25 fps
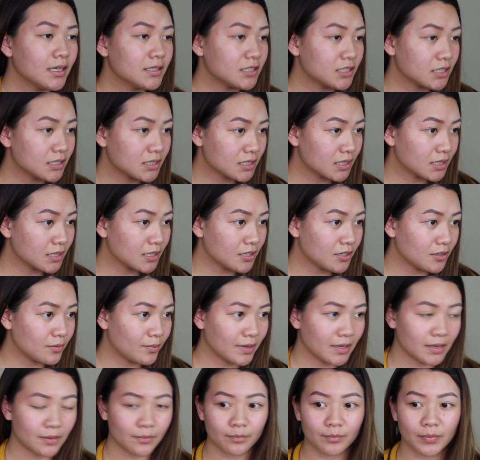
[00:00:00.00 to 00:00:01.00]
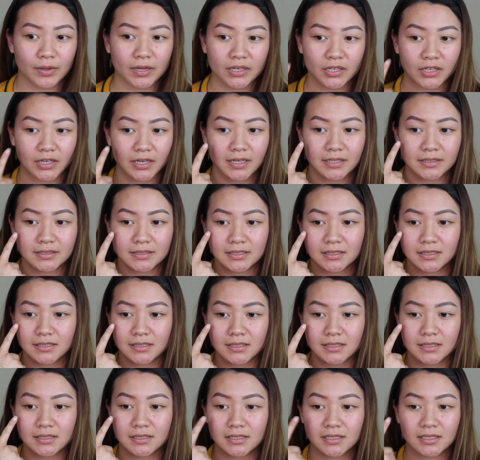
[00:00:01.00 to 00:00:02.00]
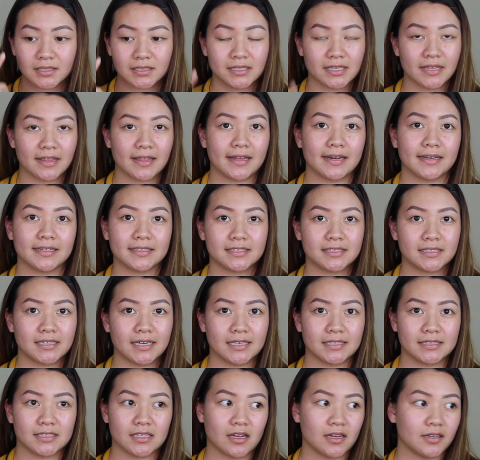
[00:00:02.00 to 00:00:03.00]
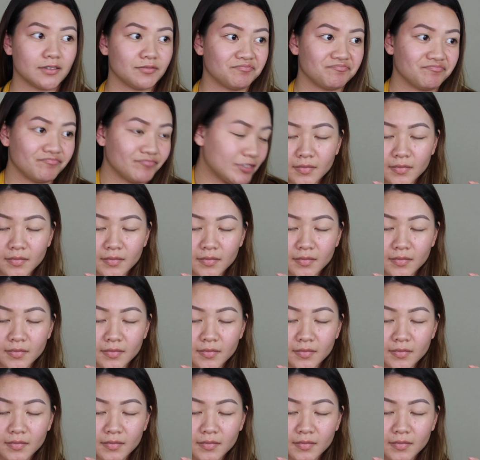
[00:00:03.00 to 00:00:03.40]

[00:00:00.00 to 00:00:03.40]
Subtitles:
Just a little bit, but you can still see that it stays on.